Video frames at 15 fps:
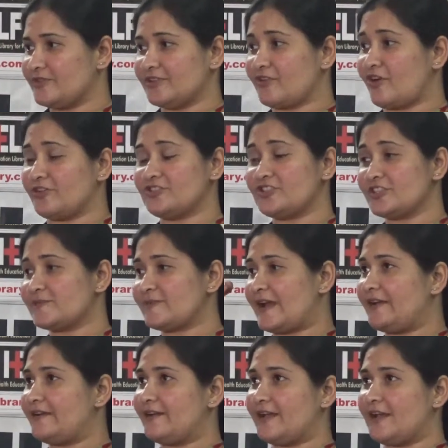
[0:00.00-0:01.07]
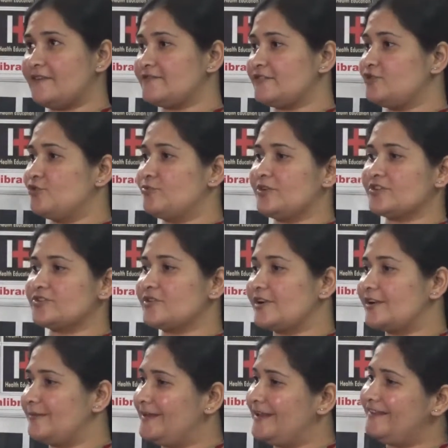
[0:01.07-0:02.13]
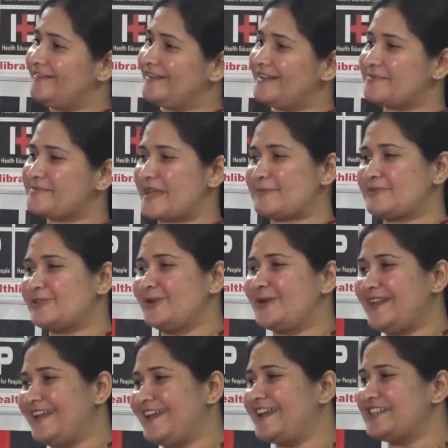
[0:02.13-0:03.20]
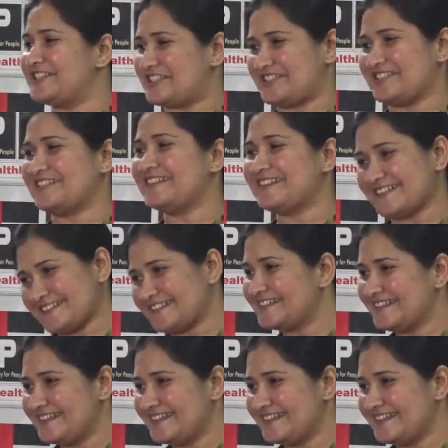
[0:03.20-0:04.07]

The conscious mind loves humor, so it's absolutely engaged in it.